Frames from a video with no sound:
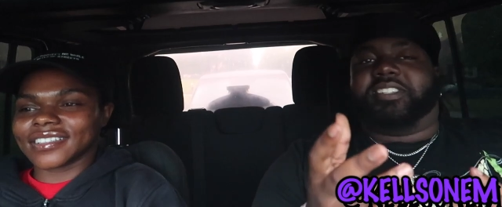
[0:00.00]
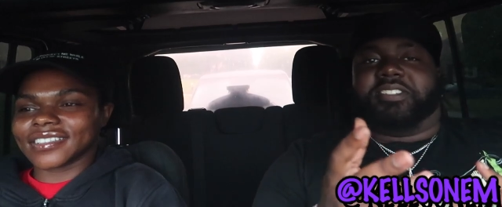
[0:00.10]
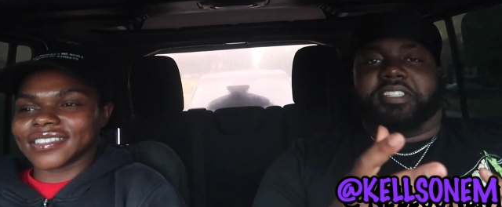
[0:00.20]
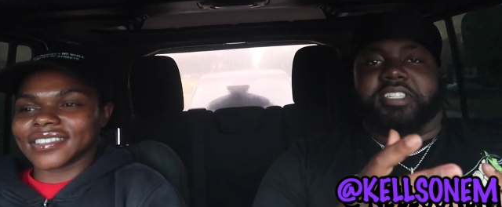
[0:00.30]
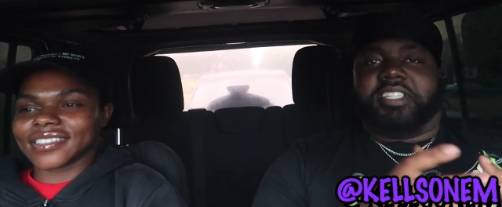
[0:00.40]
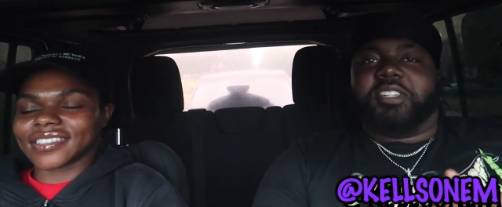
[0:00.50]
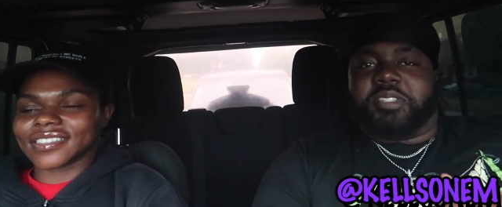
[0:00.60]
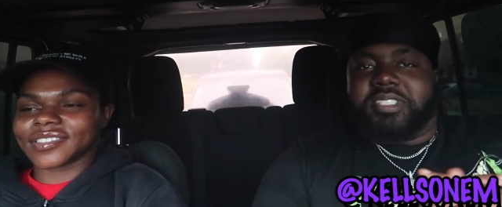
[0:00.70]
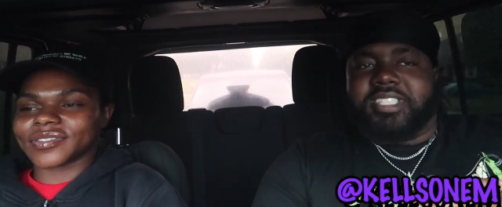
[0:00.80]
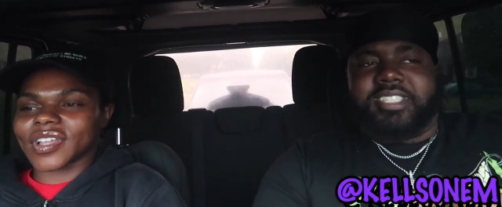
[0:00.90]
Speaker 1: all day. You know what
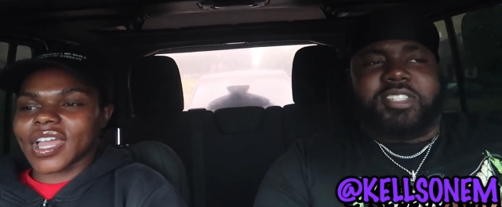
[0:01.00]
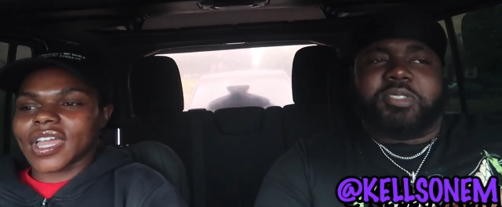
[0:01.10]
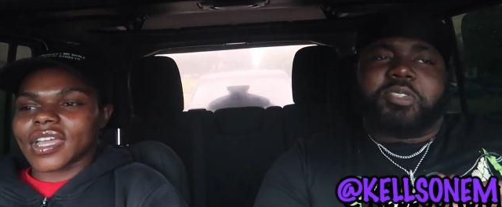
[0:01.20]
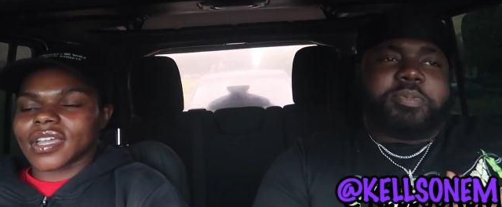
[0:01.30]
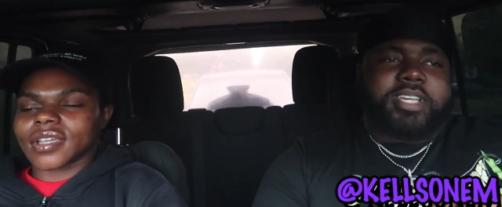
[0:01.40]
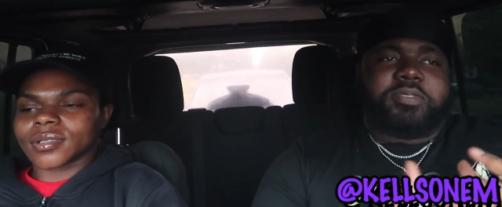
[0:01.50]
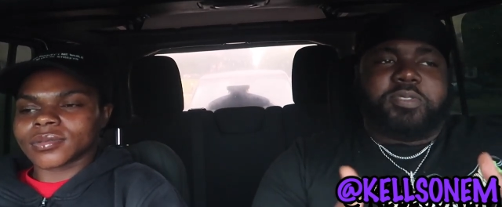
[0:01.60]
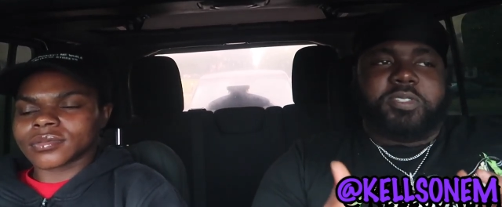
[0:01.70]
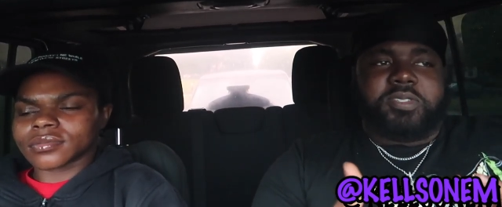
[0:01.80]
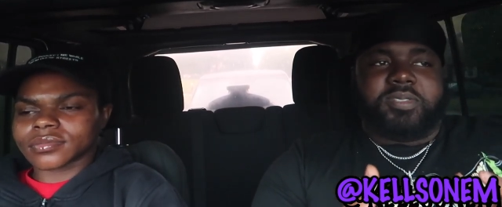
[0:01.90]
I'm saying? You don't go back and
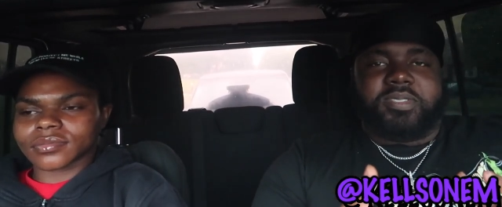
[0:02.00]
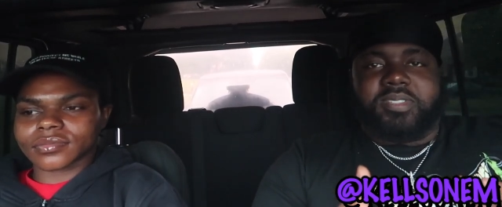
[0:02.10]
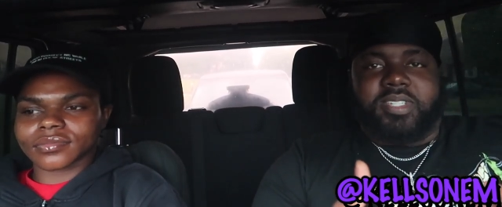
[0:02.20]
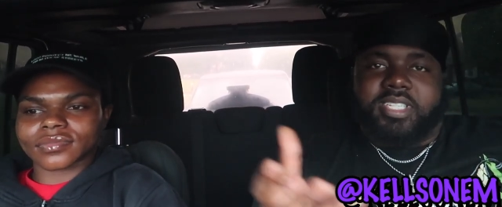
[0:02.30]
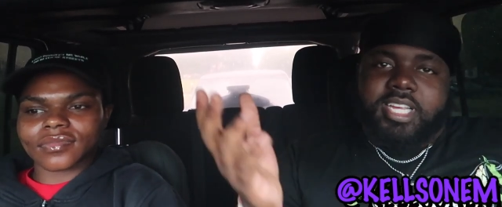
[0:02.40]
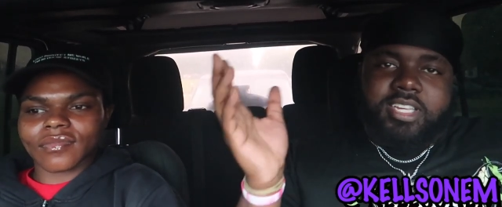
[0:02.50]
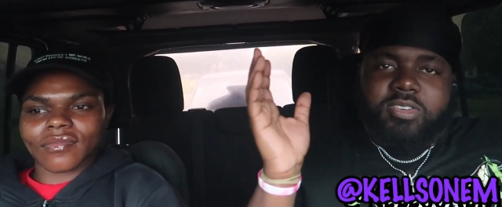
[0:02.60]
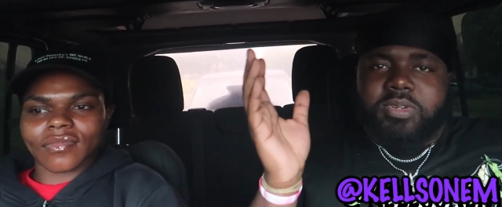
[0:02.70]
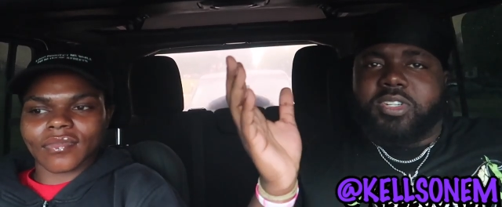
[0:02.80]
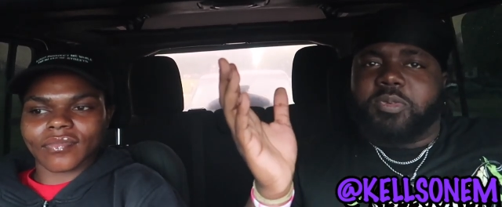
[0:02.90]
forth. Like, you
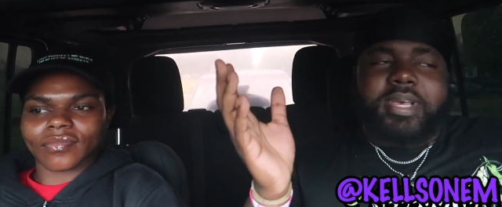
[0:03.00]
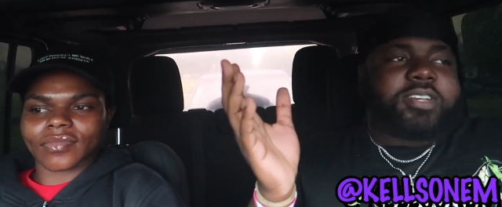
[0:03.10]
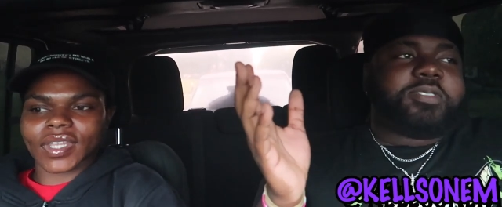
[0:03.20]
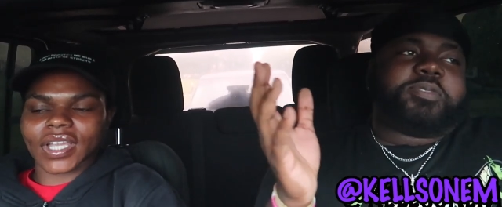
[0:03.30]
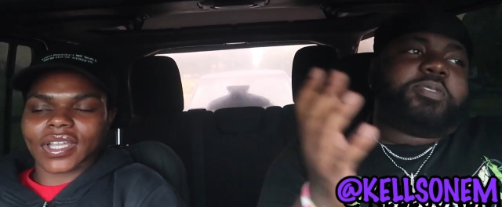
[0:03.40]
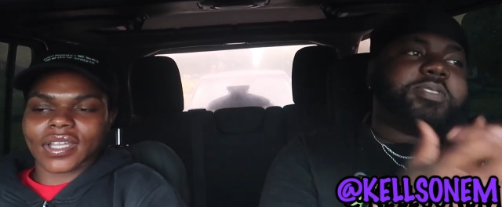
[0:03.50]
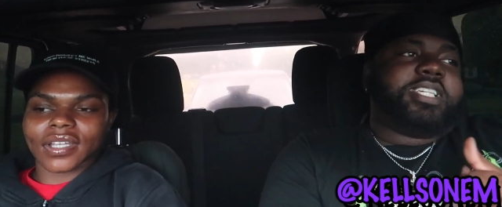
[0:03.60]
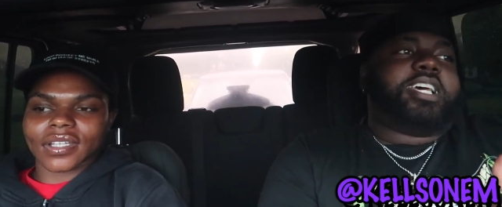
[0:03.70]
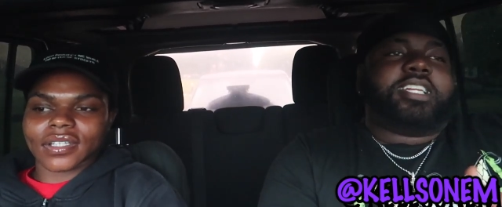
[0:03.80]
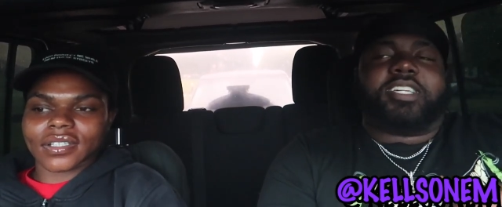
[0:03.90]
don't want to go back and forth.
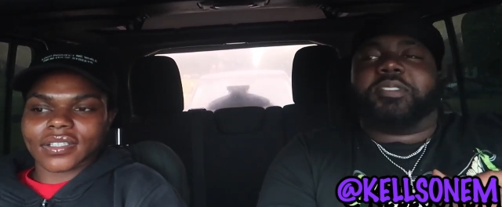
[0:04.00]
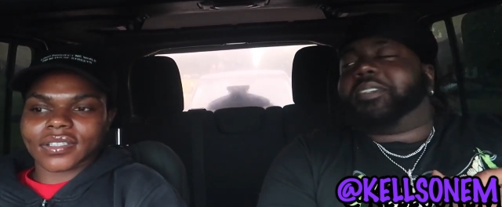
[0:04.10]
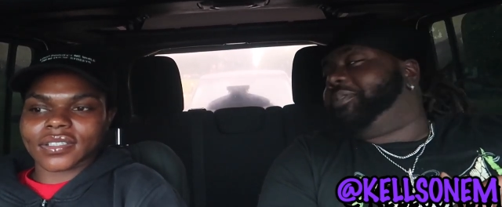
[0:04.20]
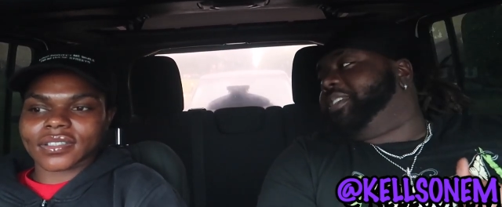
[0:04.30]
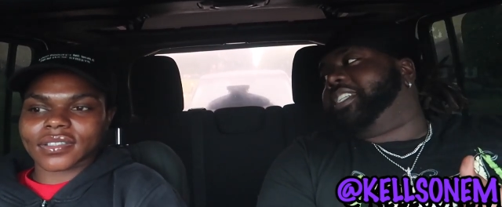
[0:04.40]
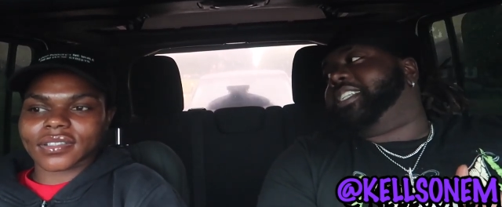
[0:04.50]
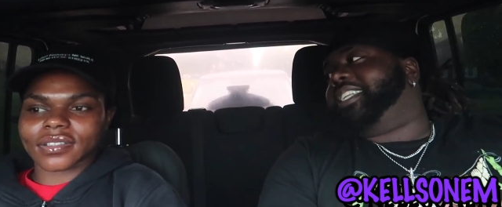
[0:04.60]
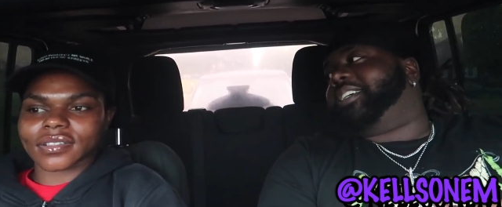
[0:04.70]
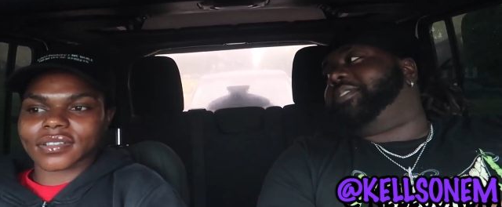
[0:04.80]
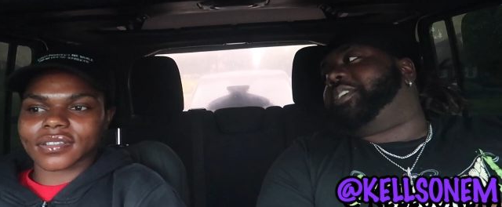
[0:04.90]
Y'all not gonna ever figure nothing
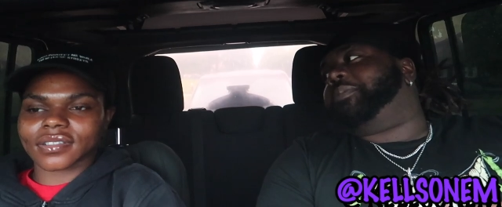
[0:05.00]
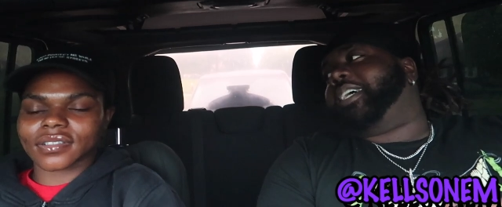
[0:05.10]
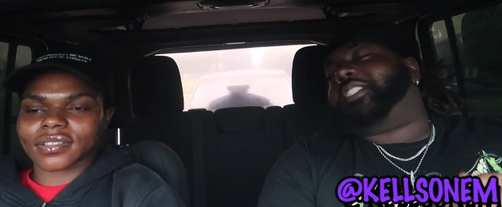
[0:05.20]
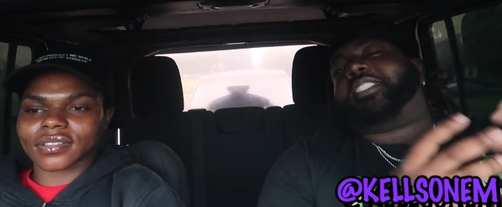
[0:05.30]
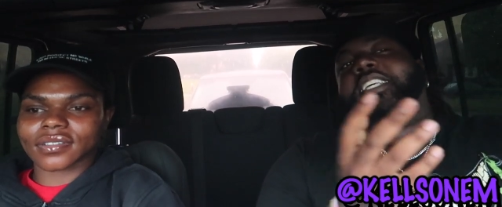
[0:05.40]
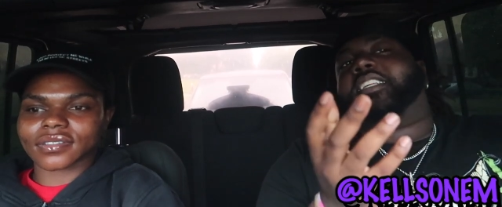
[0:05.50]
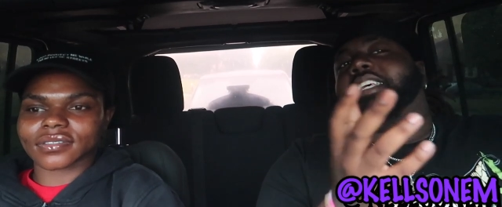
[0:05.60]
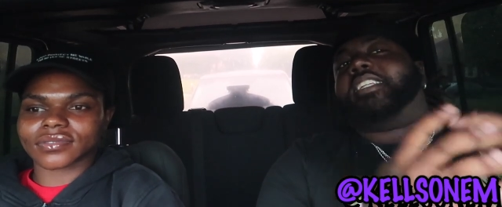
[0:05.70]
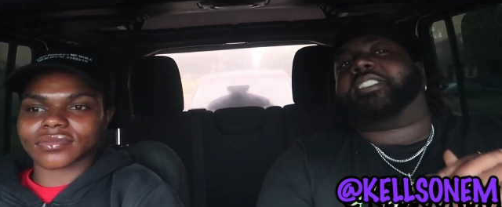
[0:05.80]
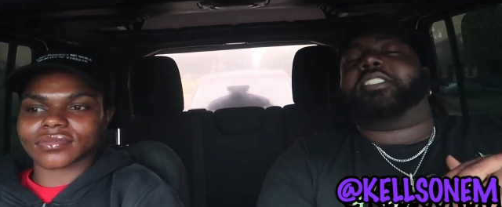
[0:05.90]
out if everybody just yelling
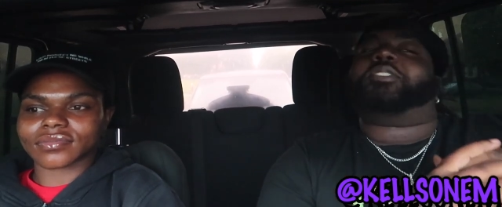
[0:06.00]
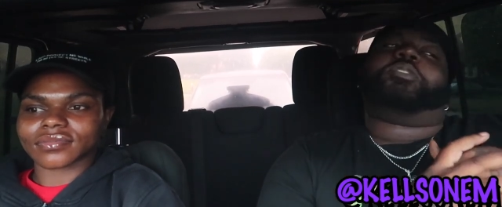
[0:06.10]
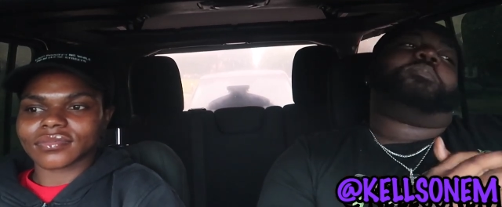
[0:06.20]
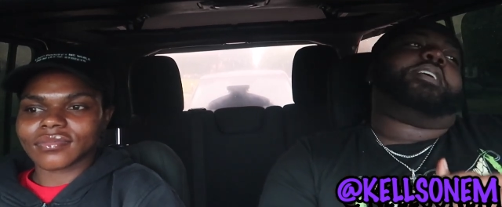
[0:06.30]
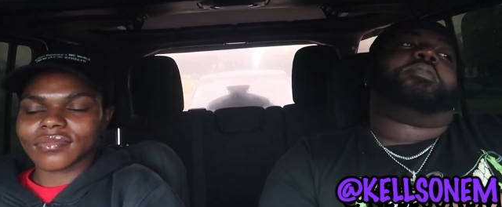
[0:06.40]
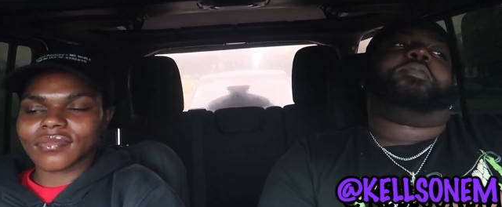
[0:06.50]
at each other, going back and